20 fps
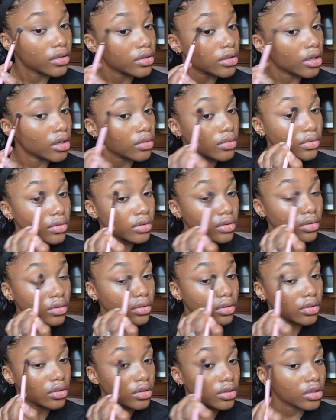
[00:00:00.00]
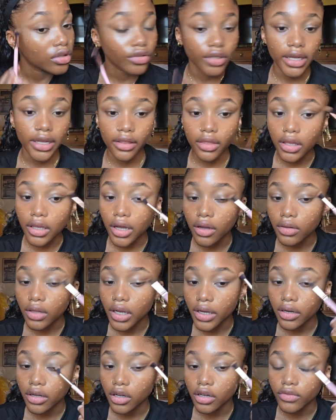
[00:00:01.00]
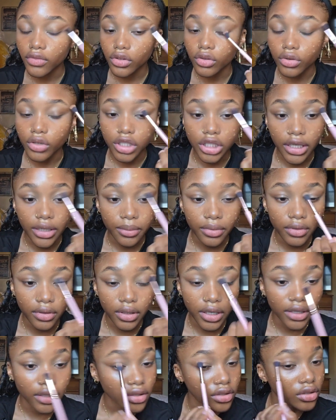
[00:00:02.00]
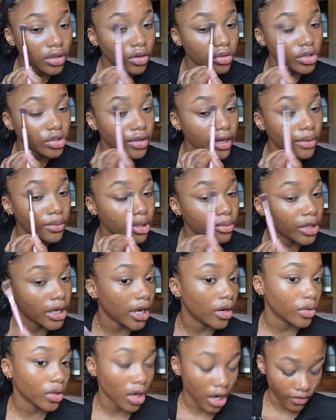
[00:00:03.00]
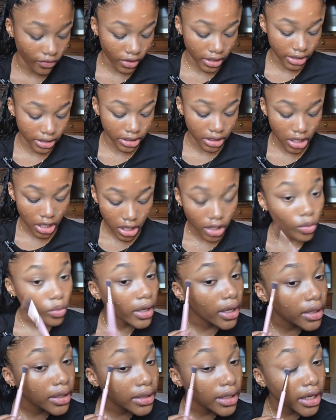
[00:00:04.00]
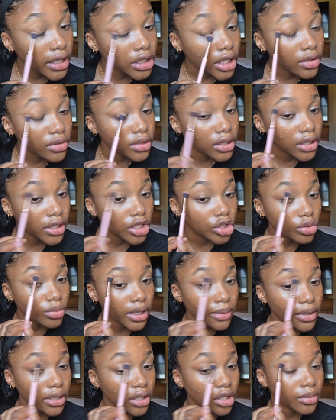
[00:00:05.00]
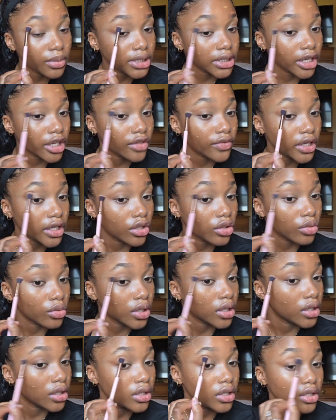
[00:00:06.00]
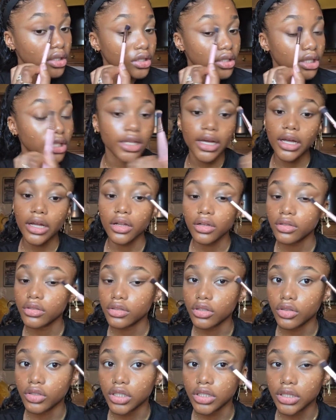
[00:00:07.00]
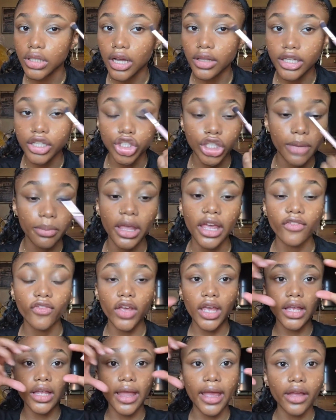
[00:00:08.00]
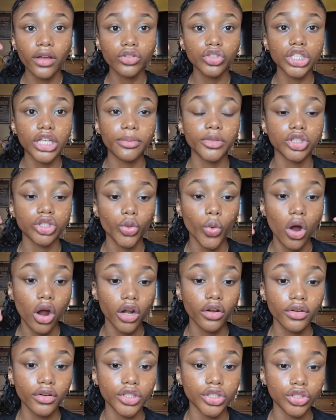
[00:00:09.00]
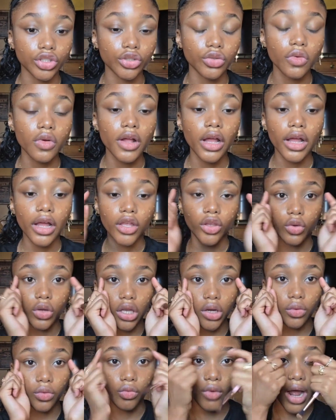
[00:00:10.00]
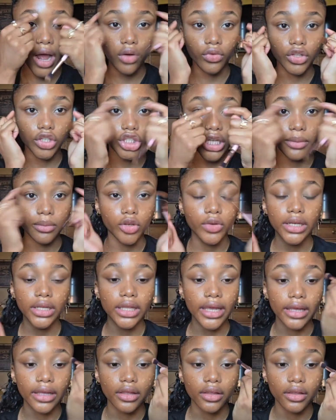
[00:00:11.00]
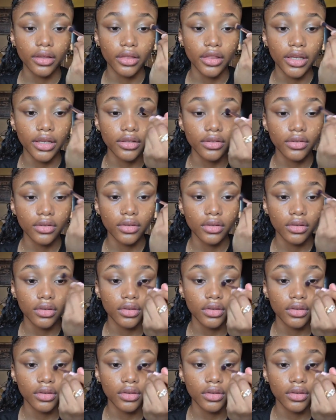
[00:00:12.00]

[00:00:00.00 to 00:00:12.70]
So create the outline of your shape, like so. Straighten with the brown, confidence. You can't let the eyeshadow see that you might be a little bit scared of it. You don't want to see that. So just outline your shape. If a angled shape is too hard to do, you can round the shape. Doing it like this,